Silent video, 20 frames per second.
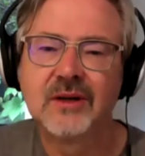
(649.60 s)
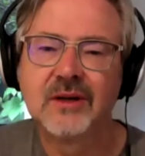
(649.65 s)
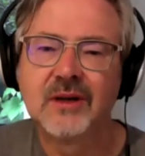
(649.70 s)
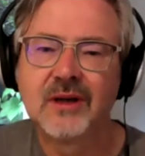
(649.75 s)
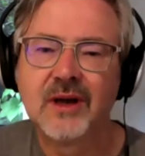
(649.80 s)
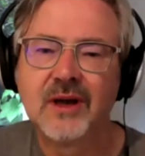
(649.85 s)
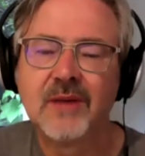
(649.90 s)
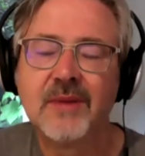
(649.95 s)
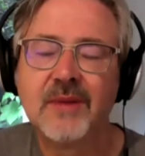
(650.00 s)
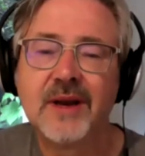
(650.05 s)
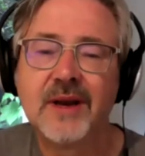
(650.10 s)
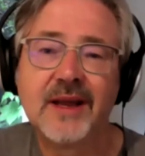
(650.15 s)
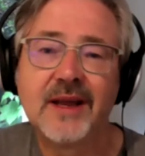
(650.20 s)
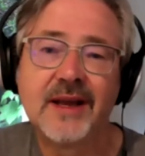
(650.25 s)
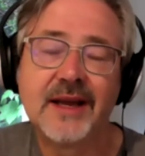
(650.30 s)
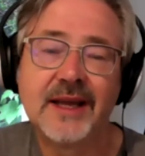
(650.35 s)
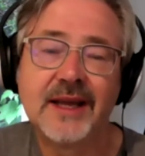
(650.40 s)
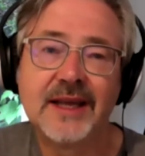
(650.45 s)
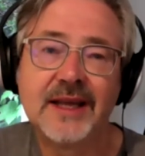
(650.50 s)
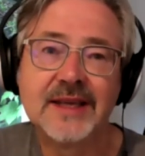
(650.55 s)
And
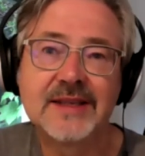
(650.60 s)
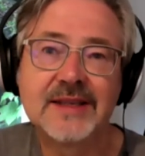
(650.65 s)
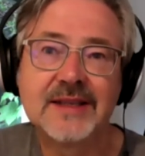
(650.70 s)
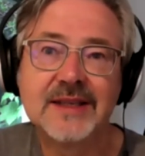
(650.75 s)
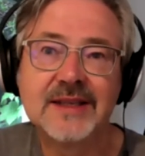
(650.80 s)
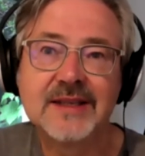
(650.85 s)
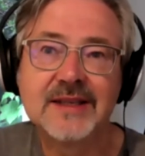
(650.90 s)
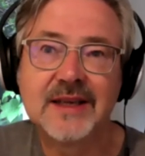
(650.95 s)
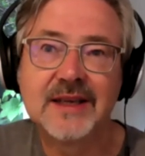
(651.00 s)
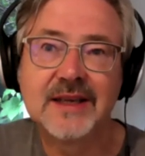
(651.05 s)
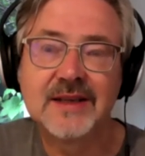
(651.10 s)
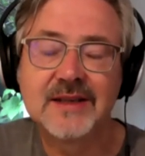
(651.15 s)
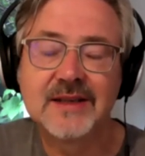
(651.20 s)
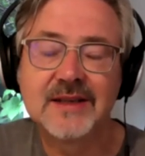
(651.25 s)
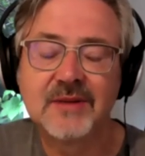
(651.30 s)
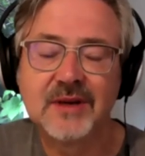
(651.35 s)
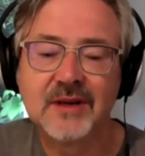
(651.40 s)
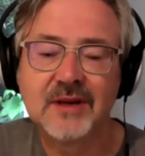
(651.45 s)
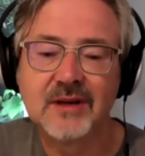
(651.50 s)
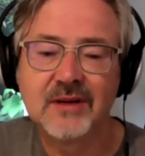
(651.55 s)
I guess these days, I
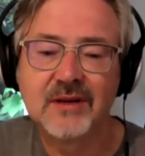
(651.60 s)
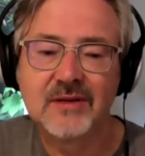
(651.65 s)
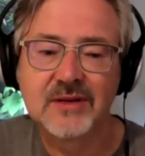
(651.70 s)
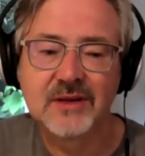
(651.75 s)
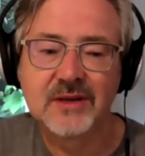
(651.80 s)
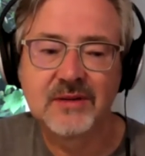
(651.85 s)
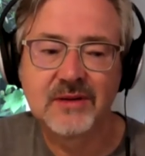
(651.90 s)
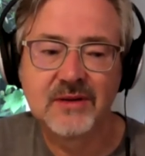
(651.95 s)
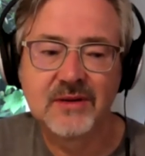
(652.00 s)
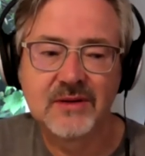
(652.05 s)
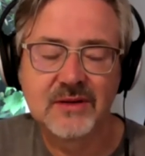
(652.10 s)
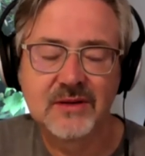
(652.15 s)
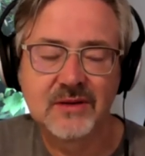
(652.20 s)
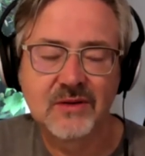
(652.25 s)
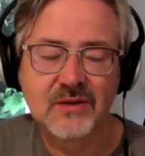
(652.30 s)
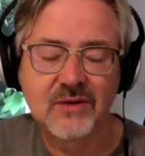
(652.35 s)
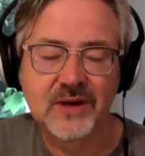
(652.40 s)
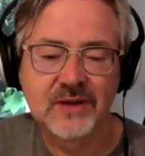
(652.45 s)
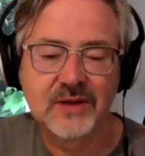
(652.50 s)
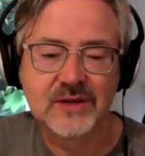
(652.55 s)
mean, there's
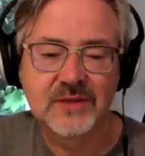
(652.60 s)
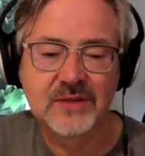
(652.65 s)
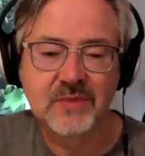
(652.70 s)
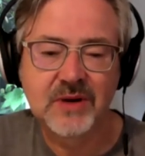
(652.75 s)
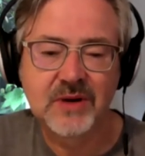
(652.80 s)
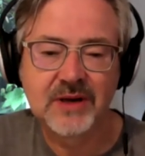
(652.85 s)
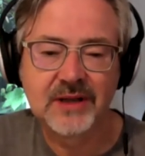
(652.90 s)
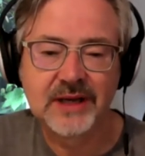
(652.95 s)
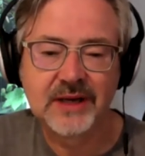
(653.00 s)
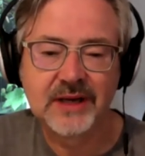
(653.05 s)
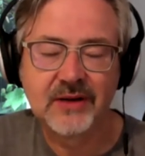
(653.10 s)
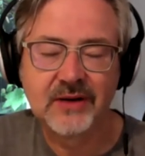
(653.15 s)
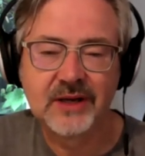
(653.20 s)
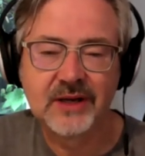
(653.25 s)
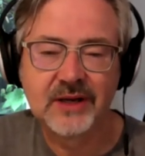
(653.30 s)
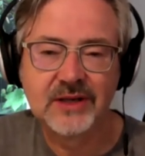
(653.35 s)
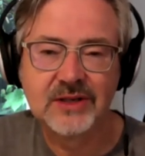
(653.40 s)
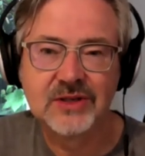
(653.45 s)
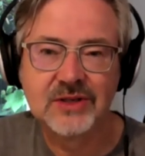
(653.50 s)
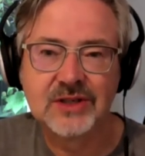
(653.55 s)
quite the spotlight on
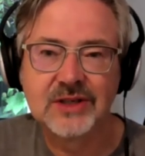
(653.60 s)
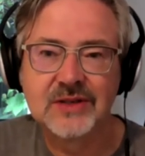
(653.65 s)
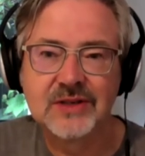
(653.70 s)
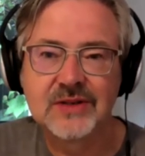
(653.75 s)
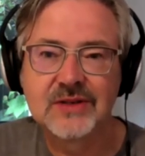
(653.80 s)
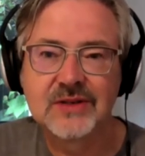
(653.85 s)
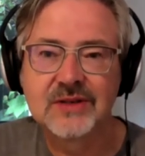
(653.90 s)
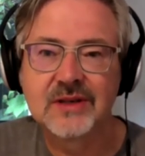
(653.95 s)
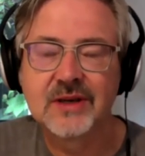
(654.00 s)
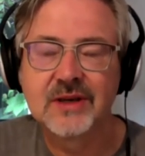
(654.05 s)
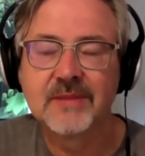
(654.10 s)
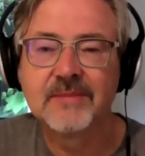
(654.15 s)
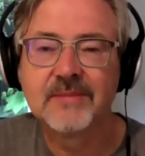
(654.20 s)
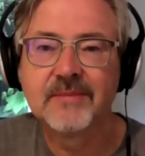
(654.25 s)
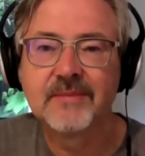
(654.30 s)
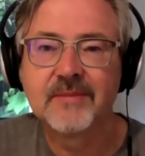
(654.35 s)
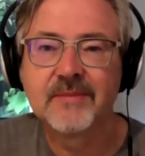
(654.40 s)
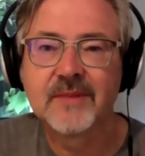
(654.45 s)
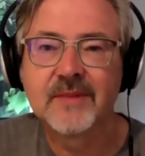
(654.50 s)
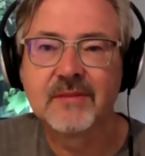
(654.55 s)
Indigenous
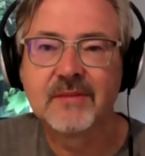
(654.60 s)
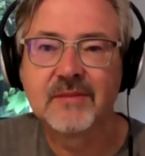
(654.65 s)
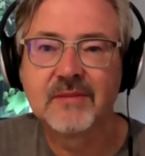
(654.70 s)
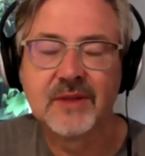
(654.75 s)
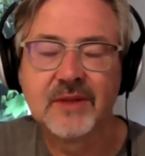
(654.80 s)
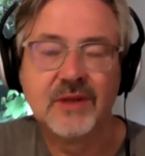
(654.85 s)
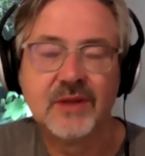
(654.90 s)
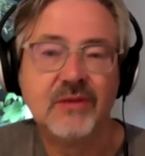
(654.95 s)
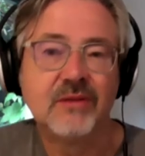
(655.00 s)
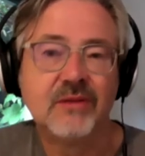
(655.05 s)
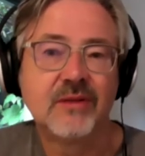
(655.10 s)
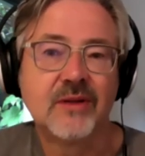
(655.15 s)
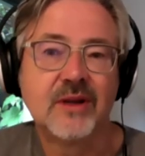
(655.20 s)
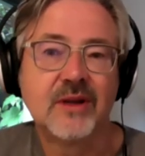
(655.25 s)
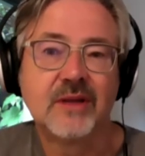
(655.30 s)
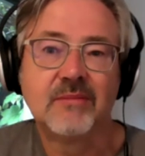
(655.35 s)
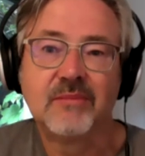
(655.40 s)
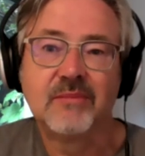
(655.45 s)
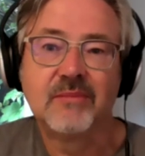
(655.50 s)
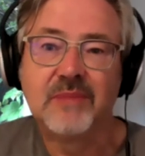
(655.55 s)
youth
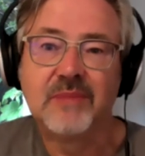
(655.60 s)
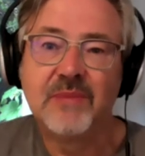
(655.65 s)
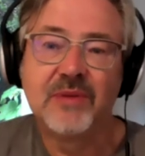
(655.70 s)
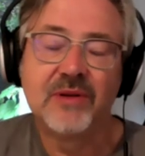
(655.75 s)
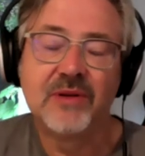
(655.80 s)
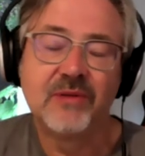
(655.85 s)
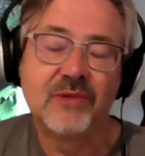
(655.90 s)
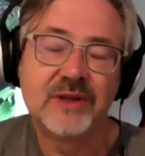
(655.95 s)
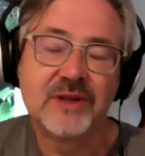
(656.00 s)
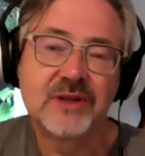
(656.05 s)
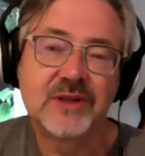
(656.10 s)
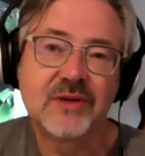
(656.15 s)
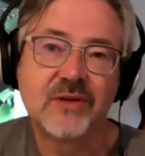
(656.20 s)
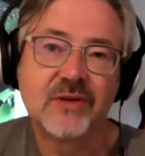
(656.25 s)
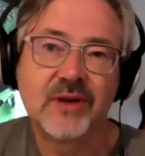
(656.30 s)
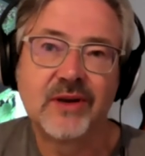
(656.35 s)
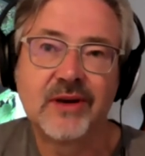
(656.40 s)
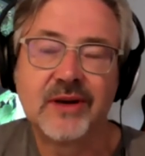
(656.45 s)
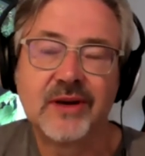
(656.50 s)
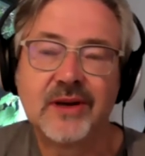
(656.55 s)
and people and what's
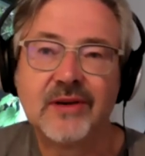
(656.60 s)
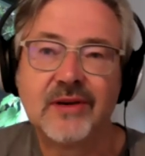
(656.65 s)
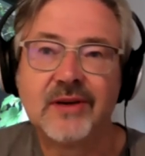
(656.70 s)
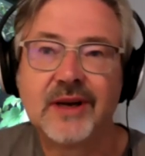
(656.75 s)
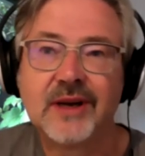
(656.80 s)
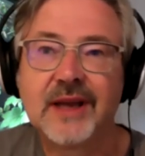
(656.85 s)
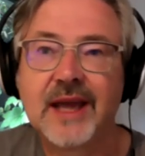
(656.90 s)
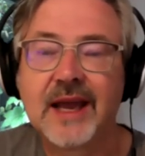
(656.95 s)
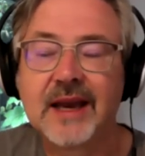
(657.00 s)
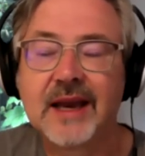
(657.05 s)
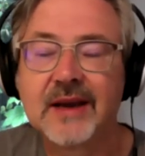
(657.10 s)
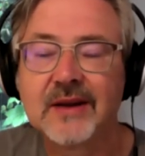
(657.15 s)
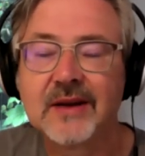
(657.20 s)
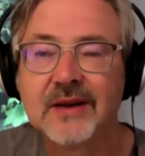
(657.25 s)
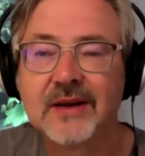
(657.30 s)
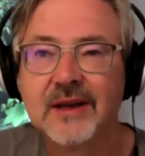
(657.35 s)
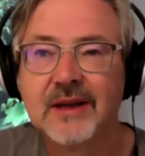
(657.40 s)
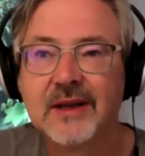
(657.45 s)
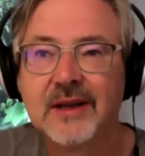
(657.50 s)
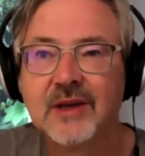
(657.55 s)
going on here in
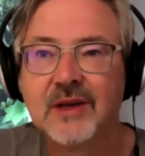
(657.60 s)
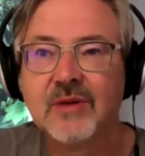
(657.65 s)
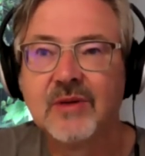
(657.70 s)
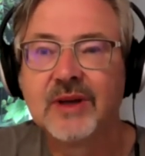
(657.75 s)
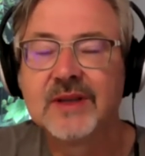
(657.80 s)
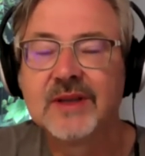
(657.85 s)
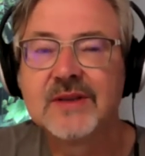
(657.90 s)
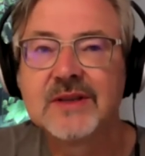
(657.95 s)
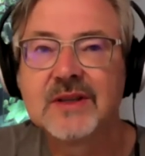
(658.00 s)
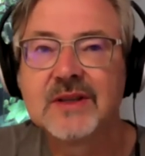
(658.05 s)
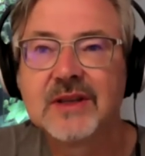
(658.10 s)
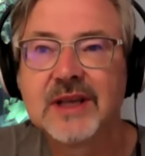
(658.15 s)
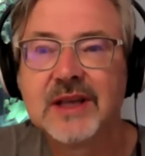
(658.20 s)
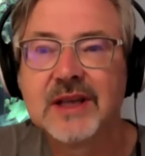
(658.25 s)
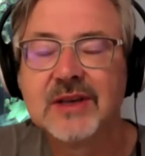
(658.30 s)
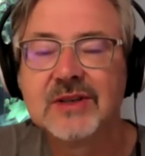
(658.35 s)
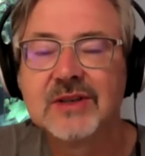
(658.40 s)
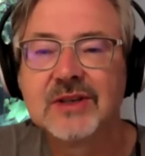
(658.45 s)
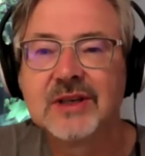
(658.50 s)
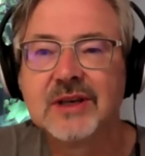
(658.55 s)
Canada and
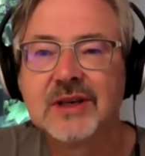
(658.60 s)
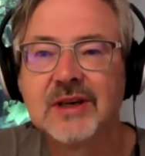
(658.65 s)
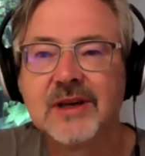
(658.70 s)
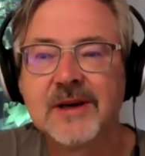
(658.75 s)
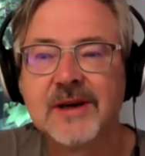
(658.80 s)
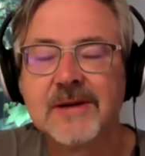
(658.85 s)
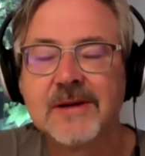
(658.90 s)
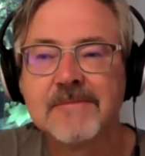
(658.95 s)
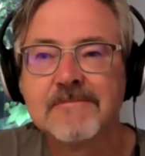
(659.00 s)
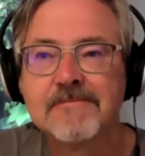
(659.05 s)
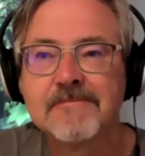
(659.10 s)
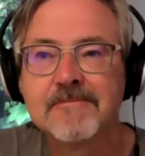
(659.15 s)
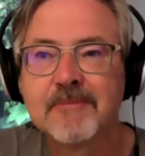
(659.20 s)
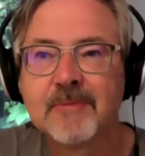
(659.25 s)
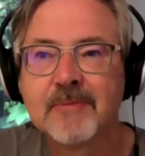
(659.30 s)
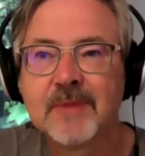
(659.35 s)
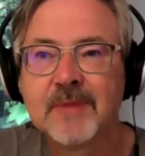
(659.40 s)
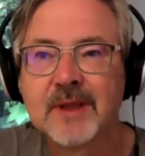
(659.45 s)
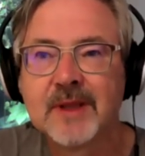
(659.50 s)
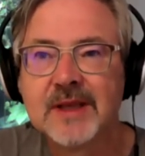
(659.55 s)
reconciliation.
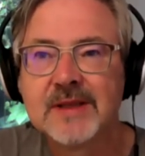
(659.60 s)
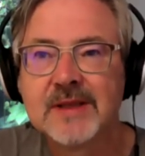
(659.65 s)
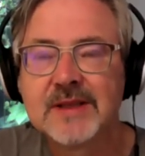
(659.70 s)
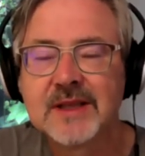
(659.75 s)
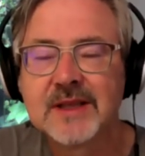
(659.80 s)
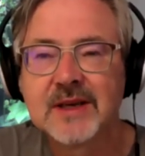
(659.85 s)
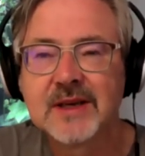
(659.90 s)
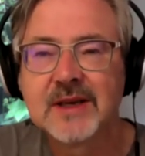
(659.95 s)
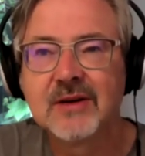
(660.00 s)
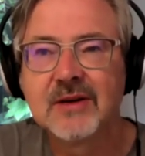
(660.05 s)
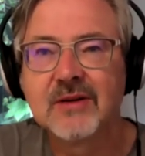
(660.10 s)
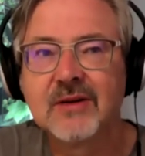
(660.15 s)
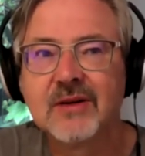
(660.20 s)
Is there,